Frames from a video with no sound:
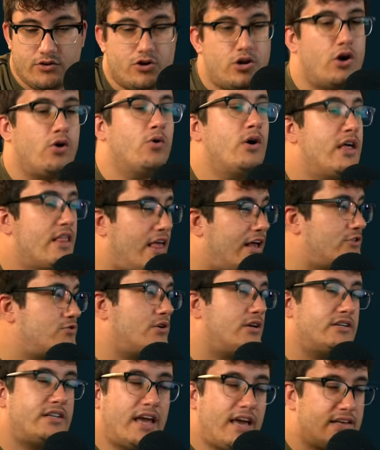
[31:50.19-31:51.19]
No, that's
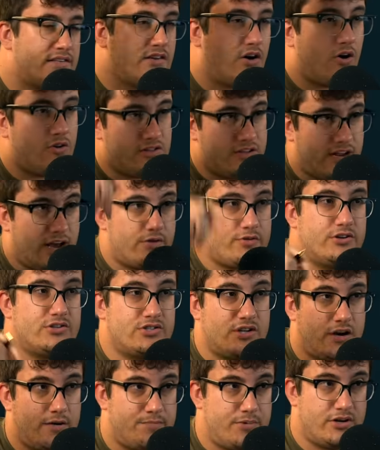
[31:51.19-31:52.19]
what it takes, all the down years
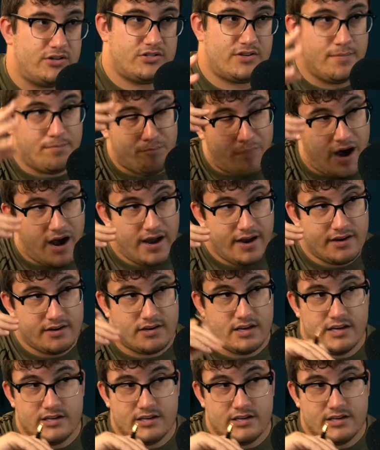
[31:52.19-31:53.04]
and up years combined.